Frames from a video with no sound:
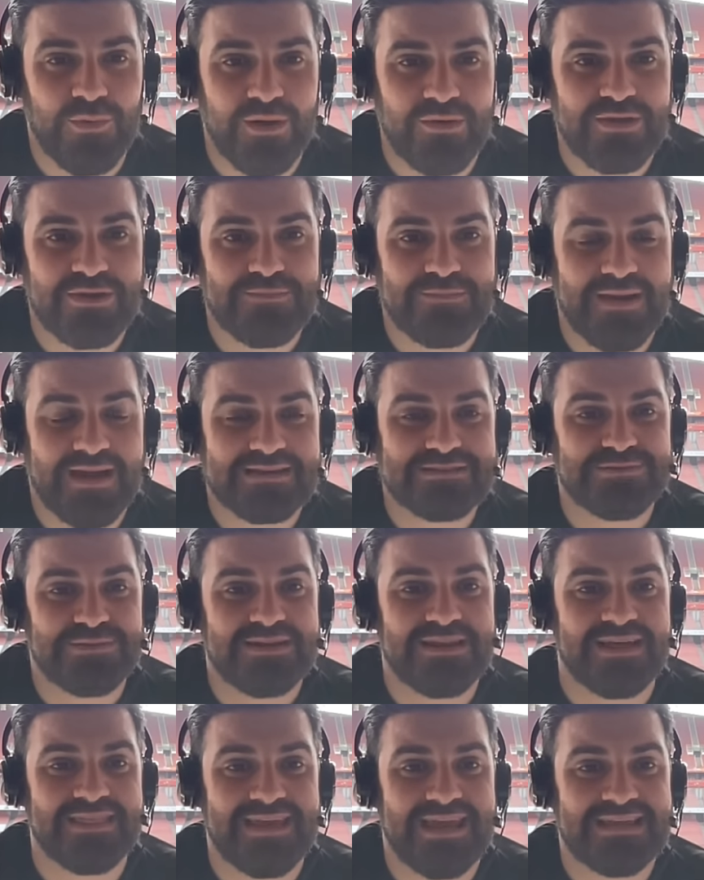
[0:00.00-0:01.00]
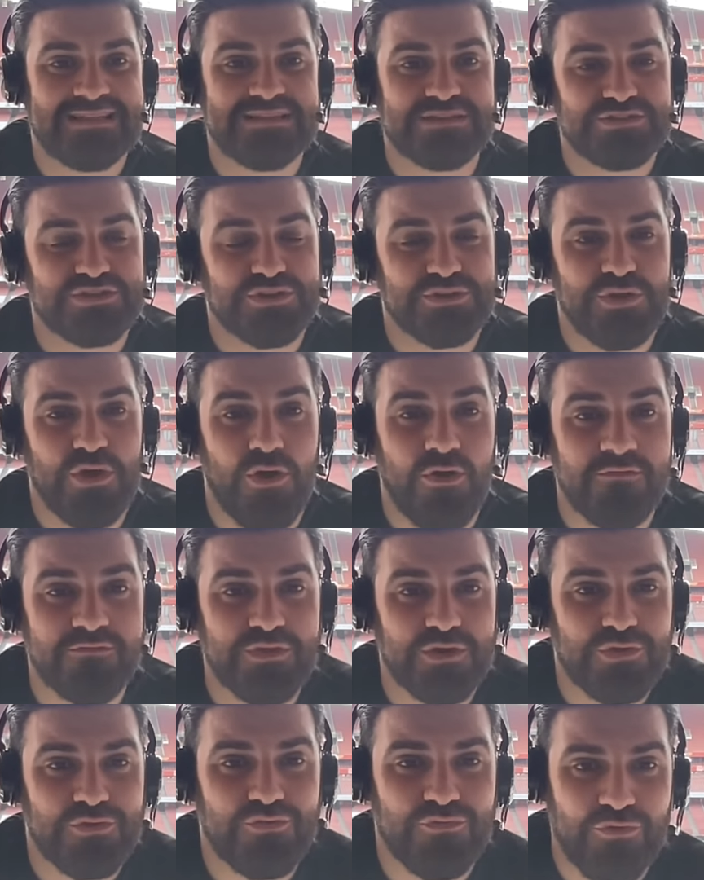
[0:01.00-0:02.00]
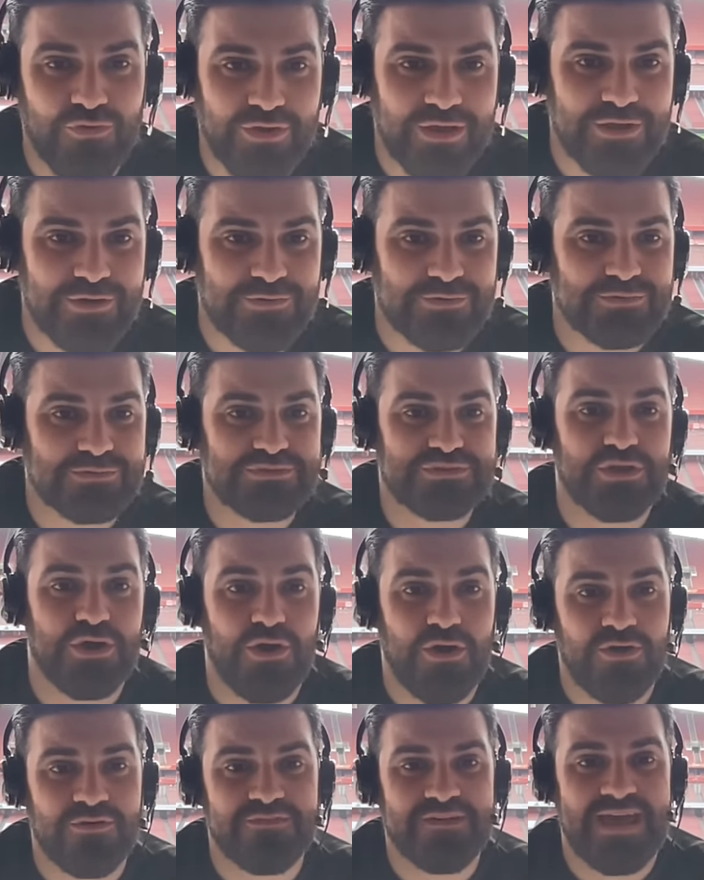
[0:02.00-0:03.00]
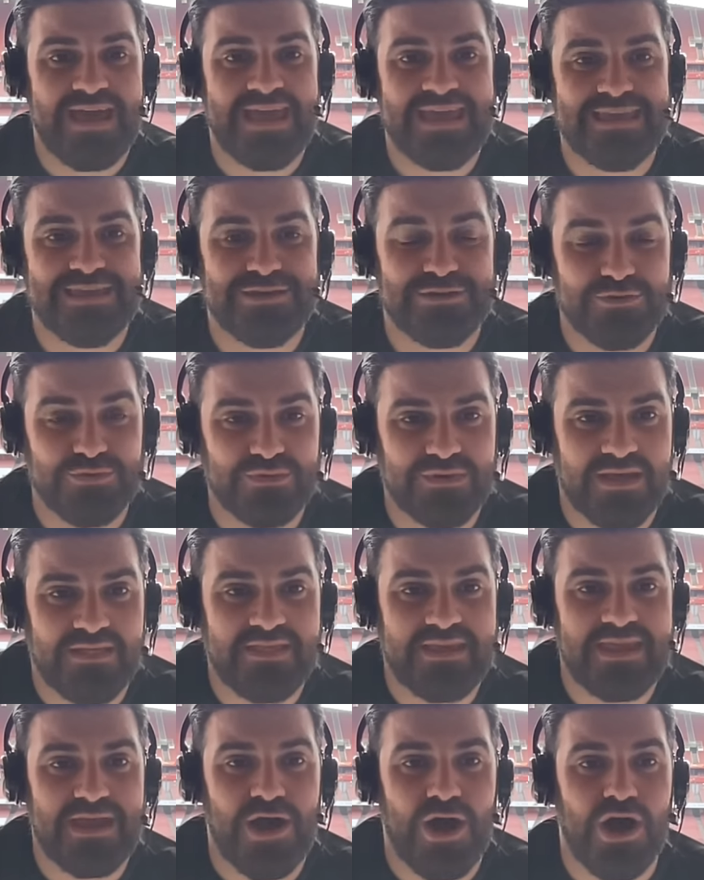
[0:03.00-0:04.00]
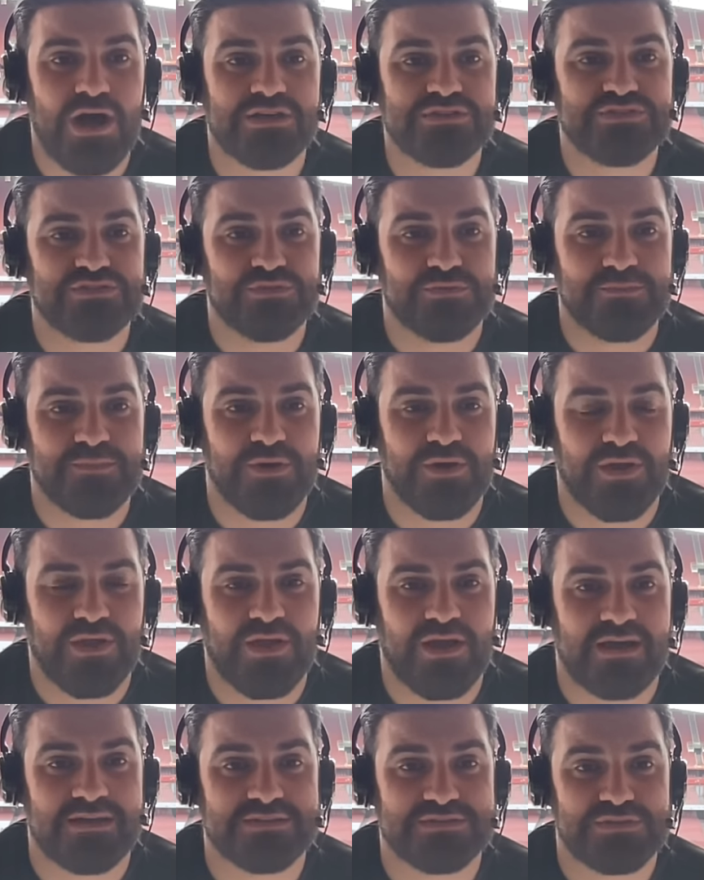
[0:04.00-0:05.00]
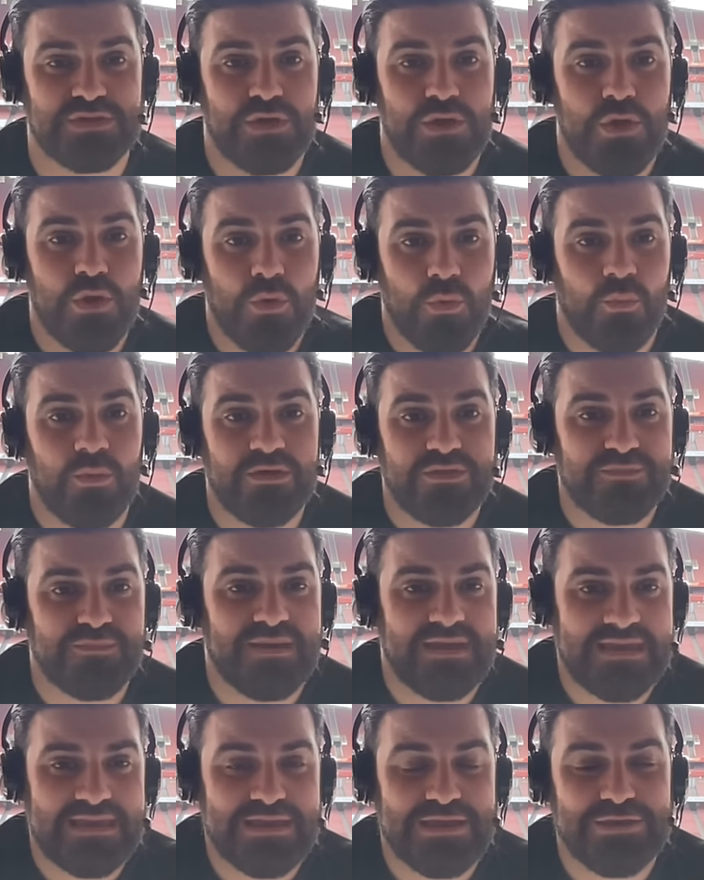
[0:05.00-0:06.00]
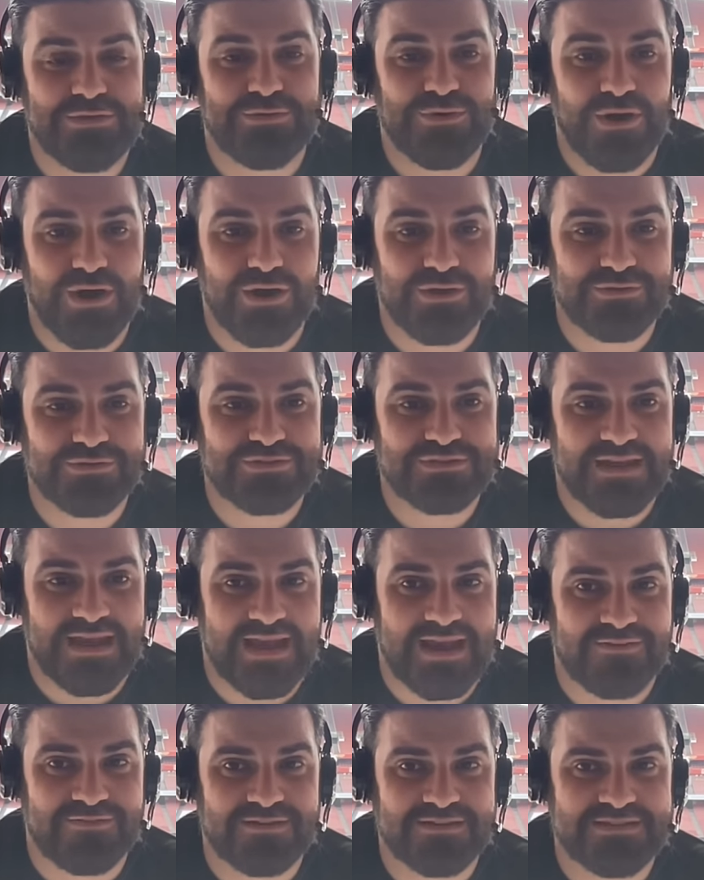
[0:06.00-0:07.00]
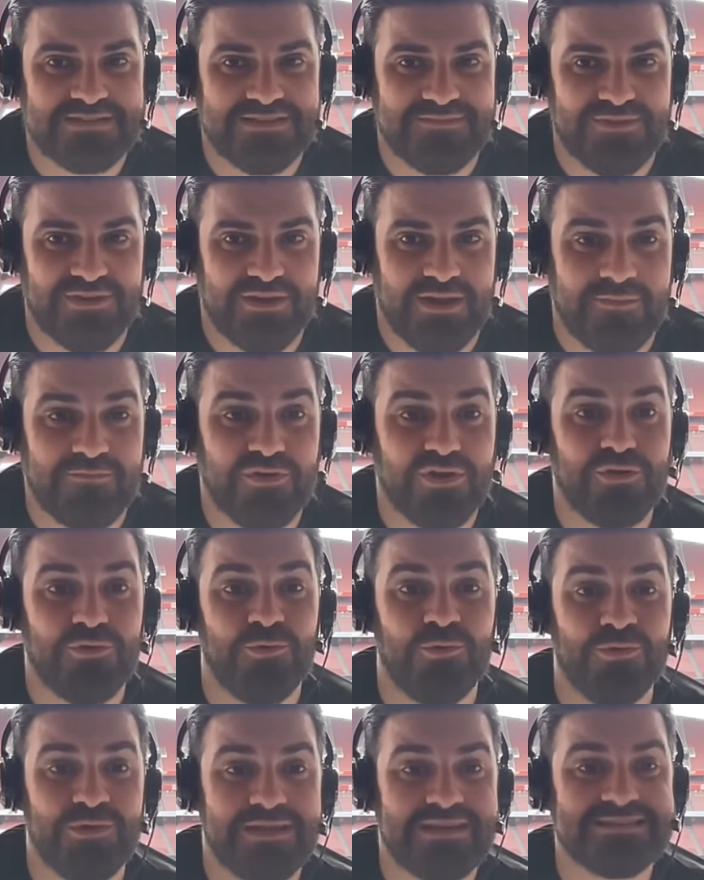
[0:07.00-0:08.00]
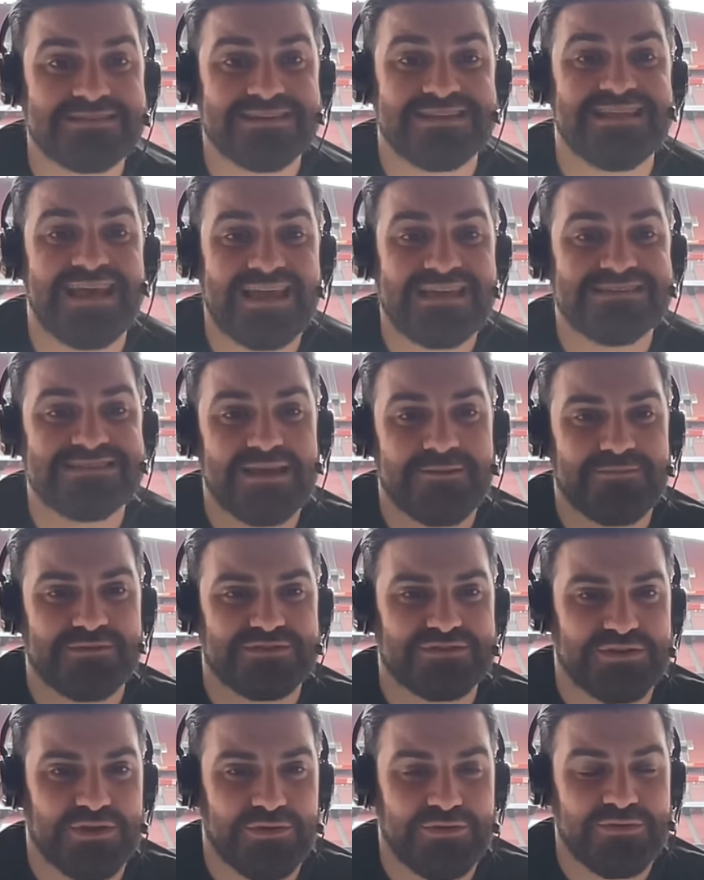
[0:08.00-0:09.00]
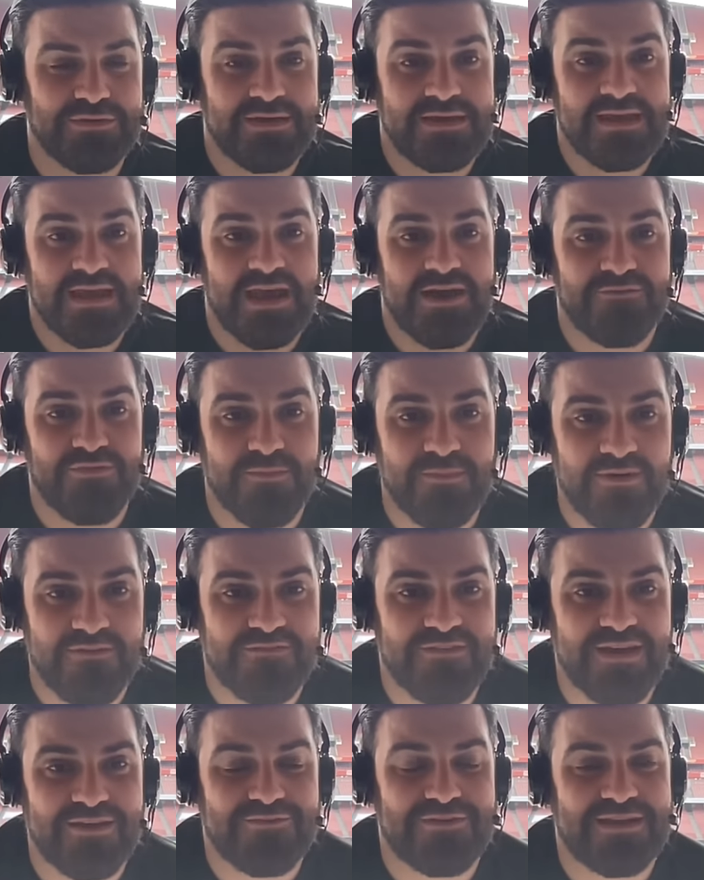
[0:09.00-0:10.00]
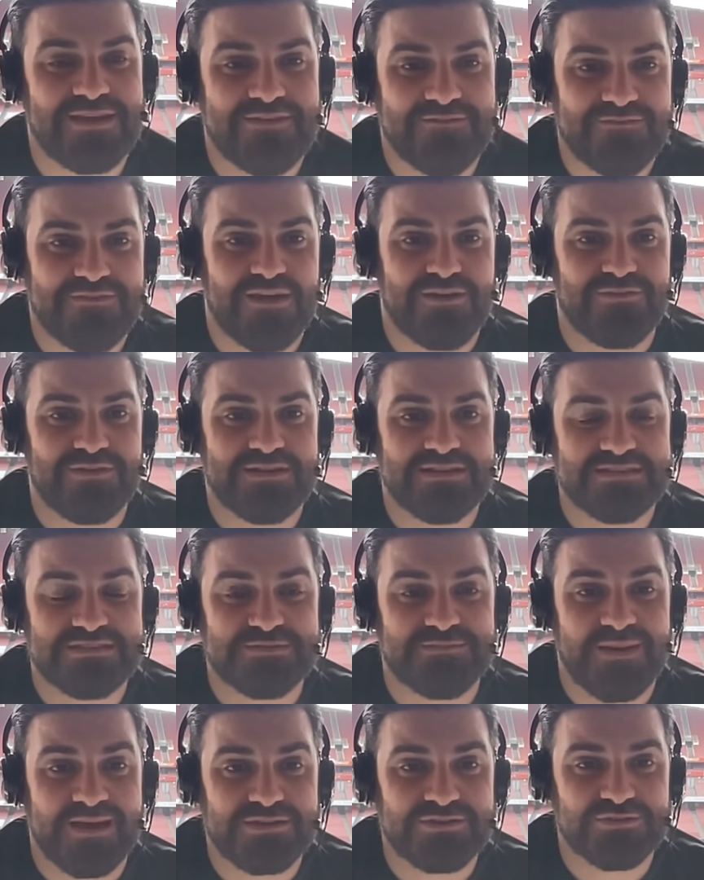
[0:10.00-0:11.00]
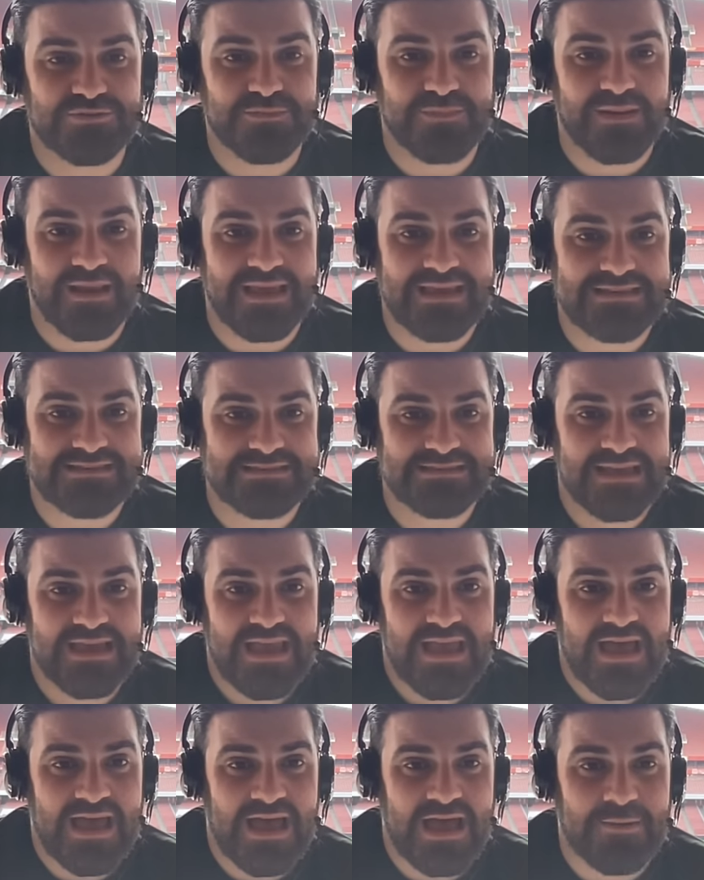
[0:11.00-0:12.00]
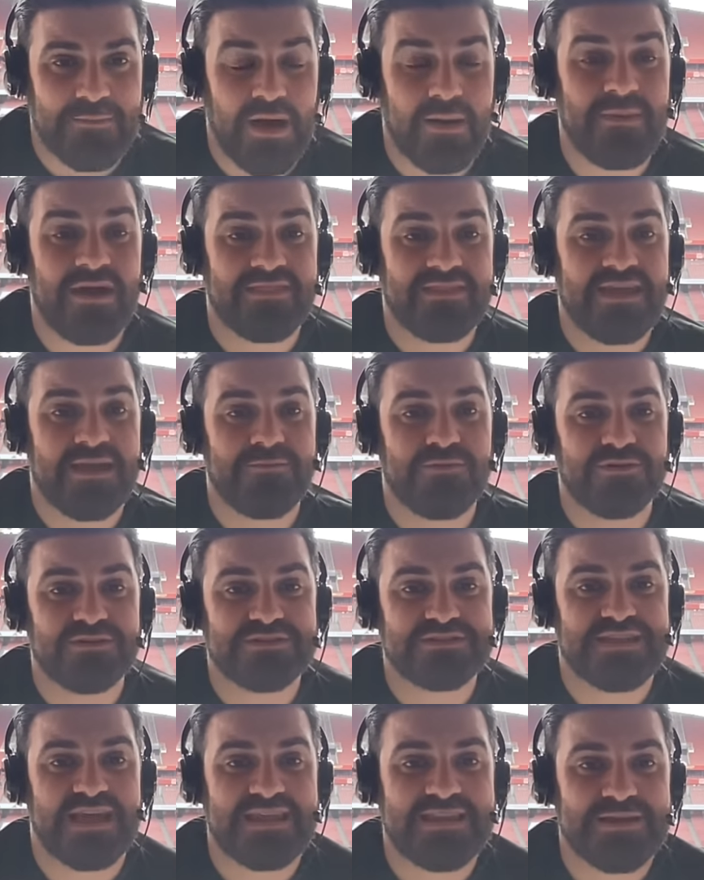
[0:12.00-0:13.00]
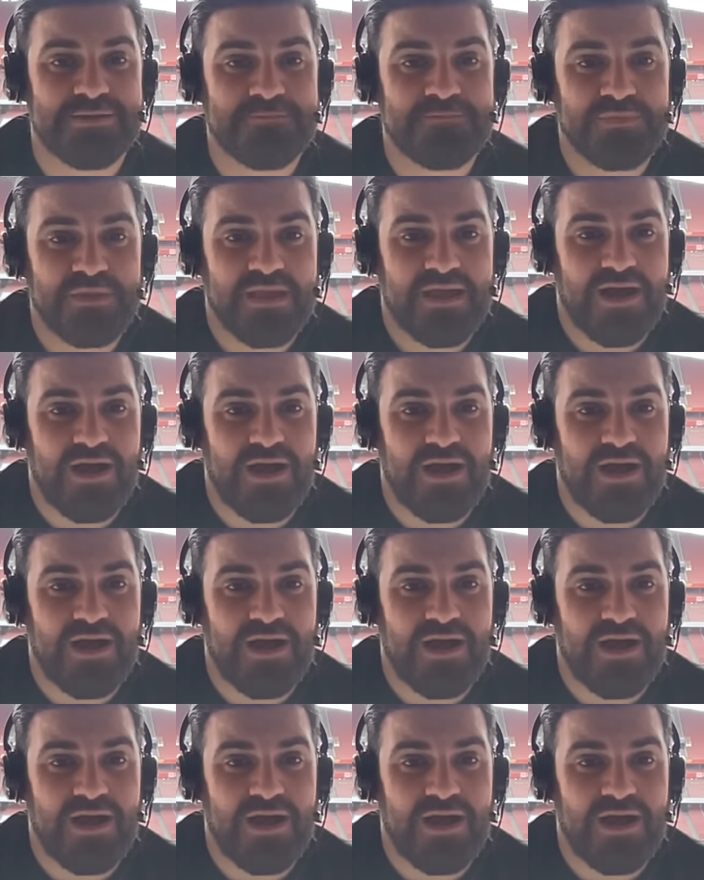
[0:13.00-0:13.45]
Welcome back to another edition of the Chronicles of Aguna, the Arsenal podcast with me, your host, Harry Symeou. I'm recording today's episode from a very, very special place. I'm at the Emirates Stadium.